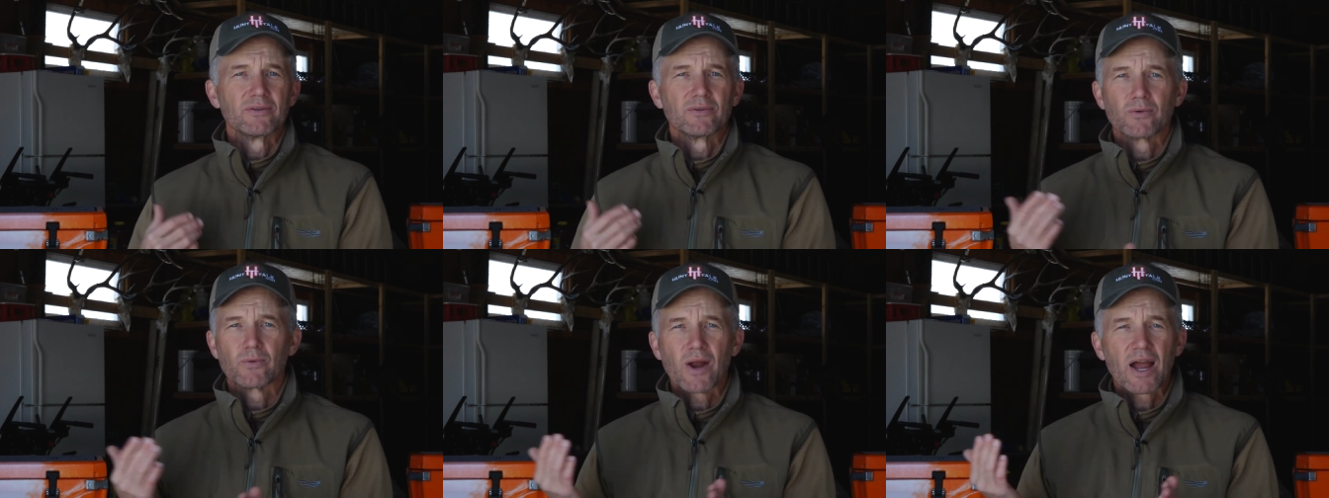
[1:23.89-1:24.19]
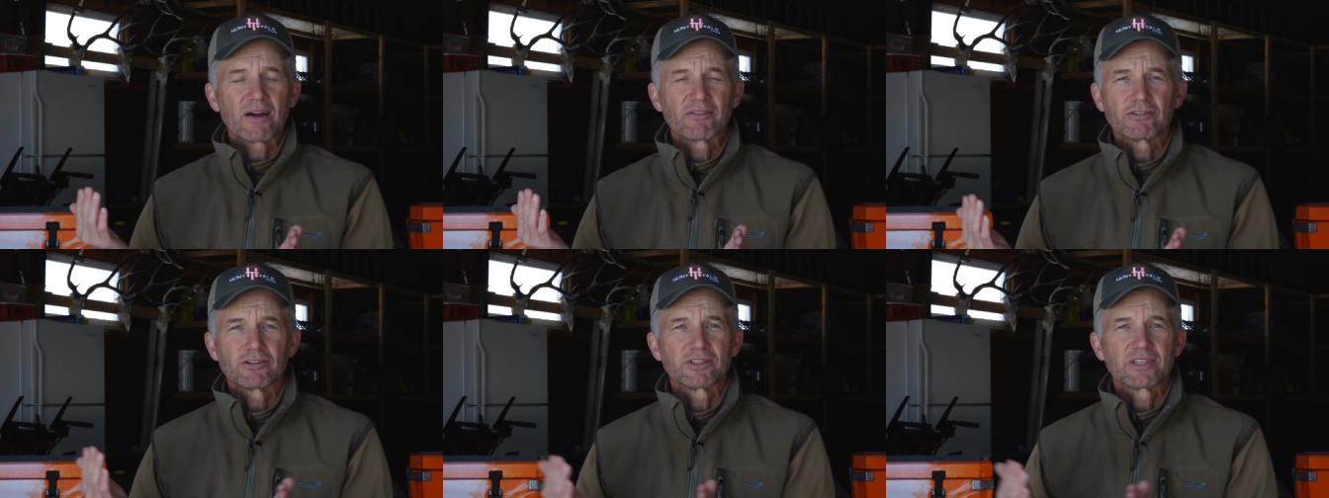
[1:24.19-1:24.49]

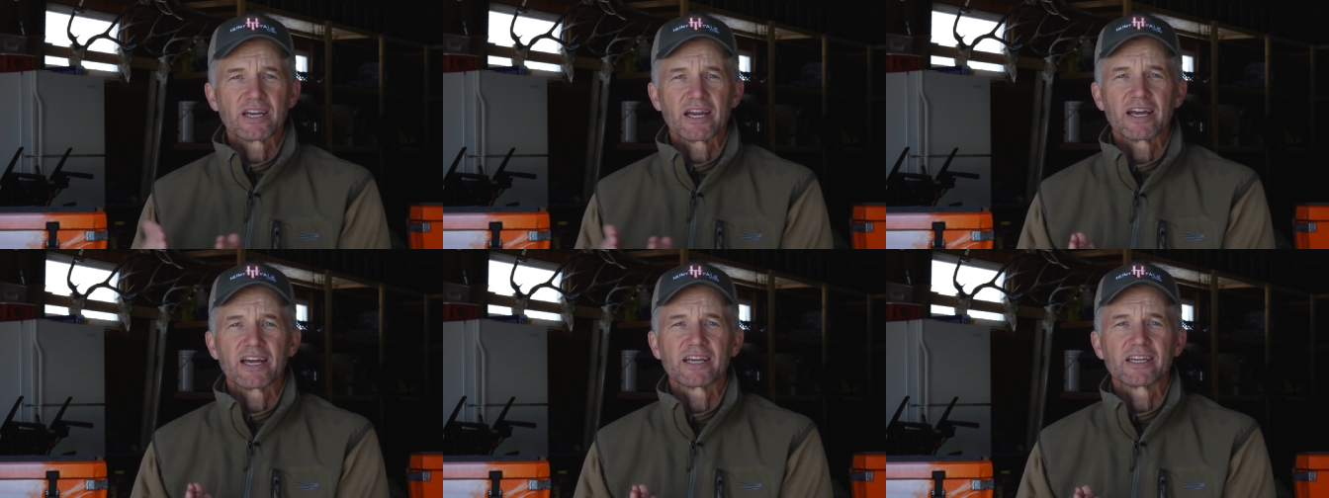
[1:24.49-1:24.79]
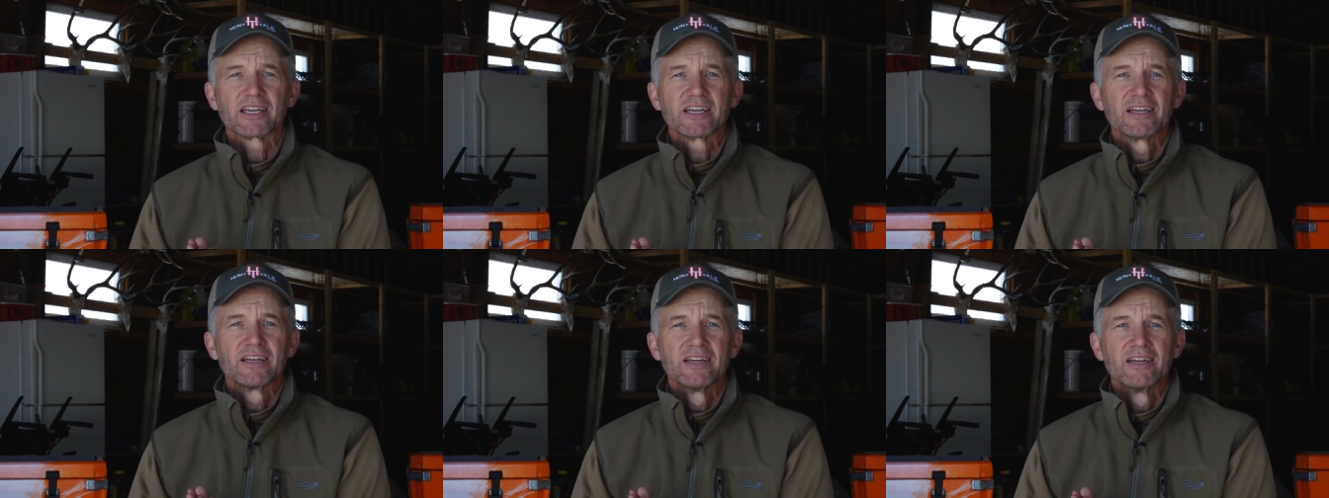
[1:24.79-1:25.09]
raffle
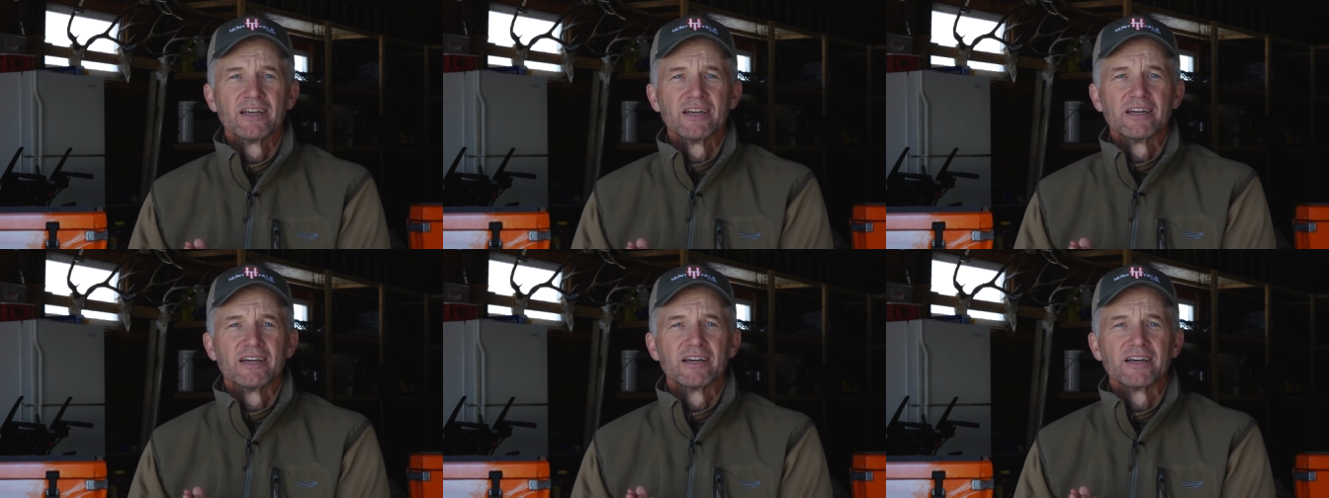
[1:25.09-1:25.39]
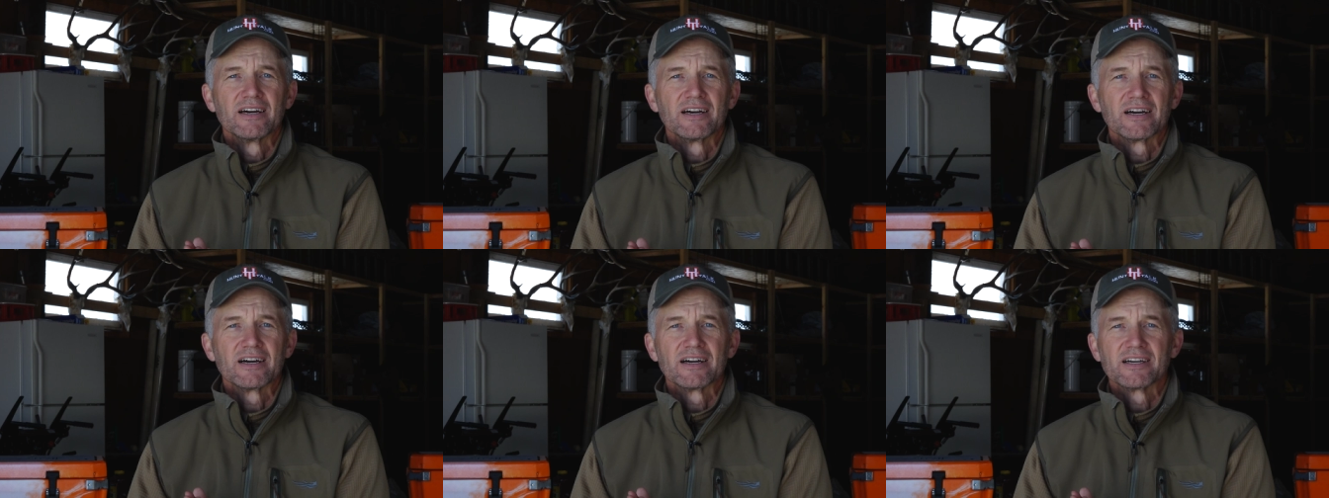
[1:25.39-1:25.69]
tag
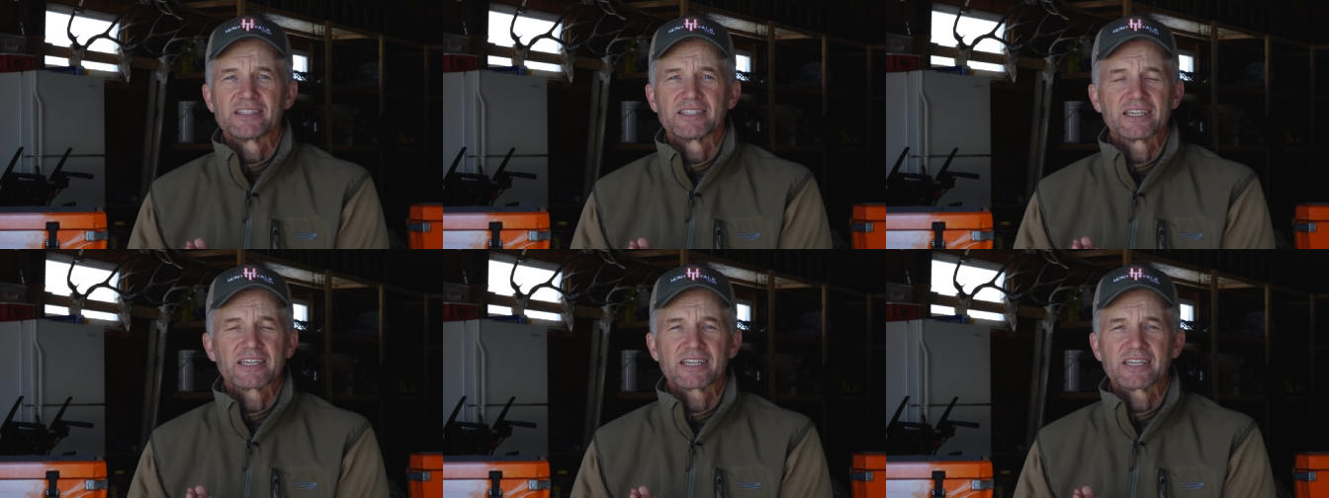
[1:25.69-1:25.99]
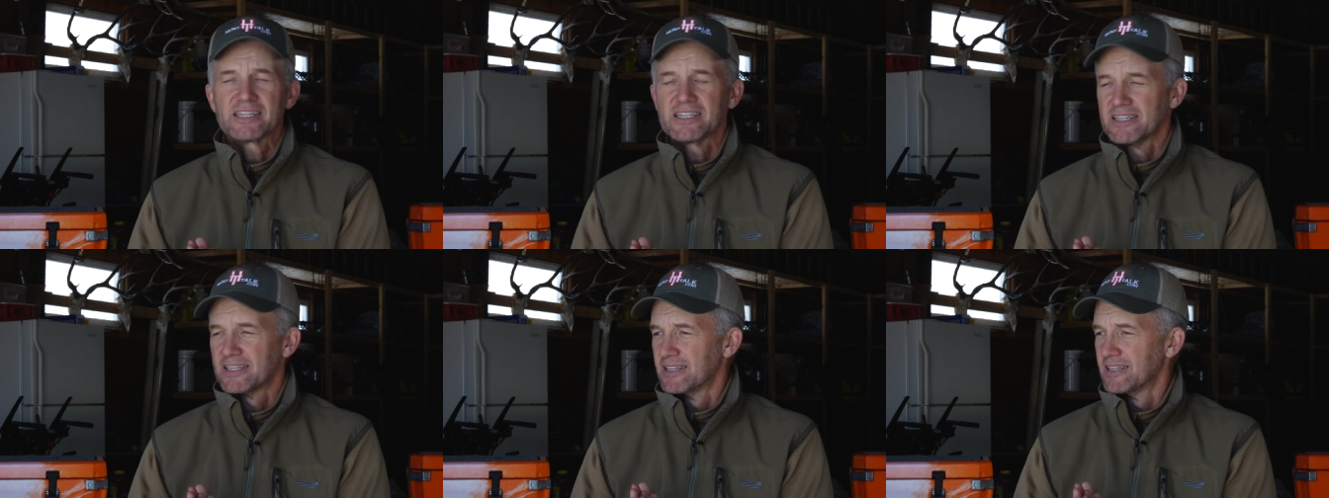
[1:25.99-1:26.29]
uh,
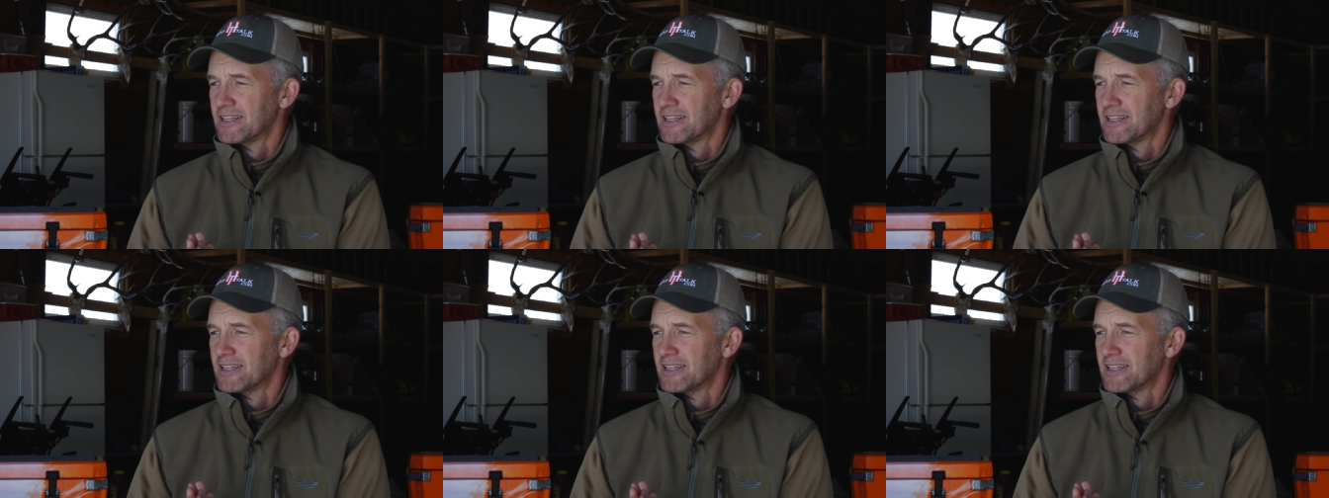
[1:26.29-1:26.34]
ticket,